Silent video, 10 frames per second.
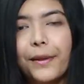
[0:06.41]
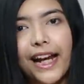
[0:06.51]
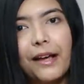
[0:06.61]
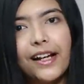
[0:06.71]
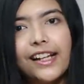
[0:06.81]

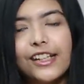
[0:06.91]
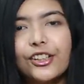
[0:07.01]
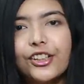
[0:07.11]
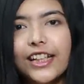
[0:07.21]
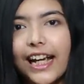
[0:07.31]
Minglawa.
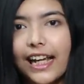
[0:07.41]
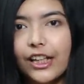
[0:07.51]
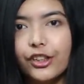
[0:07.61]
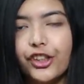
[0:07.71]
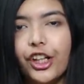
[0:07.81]
Today I'd
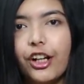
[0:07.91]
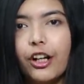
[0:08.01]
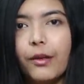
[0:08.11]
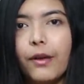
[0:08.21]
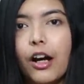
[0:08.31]
like to
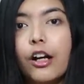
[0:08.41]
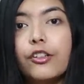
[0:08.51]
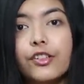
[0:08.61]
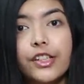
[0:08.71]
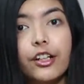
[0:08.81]
share about how
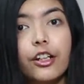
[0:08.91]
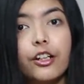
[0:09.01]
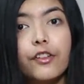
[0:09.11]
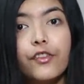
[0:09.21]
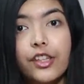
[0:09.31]
to start your
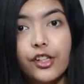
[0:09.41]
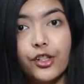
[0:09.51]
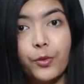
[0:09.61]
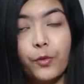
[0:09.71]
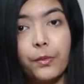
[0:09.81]

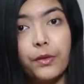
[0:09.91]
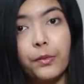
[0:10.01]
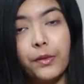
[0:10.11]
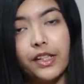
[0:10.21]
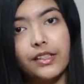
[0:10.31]
conversation with
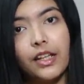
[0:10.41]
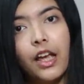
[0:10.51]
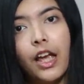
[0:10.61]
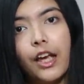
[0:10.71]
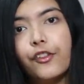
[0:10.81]
Burmese.
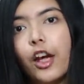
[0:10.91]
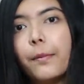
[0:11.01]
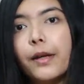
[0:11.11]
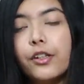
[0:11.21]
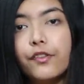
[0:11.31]
If you
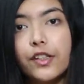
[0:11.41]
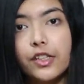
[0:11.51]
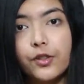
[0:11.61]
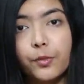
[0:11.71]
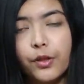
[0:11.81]
happen to
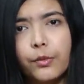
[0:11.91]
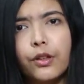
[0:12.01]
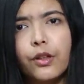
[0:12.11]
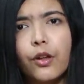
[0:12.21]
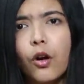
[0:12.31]
visit to
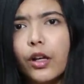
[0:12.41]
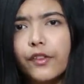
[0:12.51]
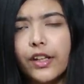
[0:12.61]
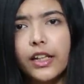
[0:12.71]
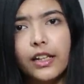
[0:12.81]
Myanmar or
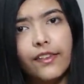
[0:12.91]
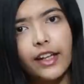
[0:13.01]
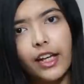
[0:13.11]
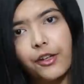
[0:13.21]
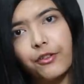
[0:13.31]
even in
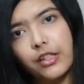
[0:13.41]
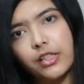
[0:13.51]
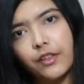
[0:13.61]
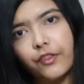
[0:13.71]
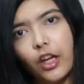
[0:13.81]
other
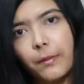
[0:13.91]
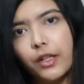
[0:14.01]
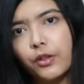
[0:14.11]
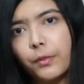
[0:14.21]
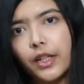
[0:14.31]
countries, if you
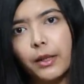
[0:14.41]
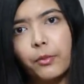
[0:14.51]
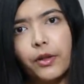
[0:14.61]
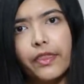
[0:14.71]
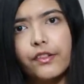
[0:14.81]
happen to meet
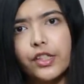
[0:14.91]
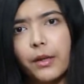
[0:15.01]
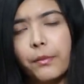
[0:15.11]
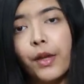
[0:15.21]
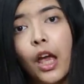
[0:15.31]
up with
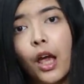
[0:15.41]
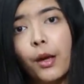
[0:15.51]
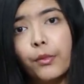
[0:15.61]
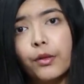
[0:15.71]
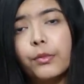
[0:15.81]
some
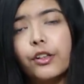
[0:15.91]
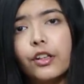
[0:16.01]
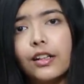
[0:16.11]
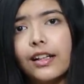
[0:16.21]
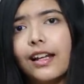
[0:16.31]

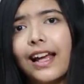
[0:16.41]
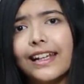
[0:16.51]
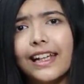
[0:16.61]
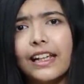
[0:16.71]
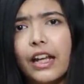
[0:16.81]
Myanmar
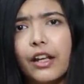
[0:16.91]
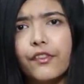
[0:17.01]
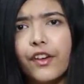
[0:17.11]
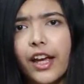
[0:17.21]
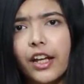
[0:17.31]
like in an
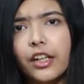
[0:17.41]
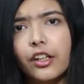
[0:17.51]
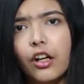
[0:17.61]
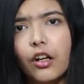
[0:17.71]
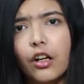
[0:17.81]
event,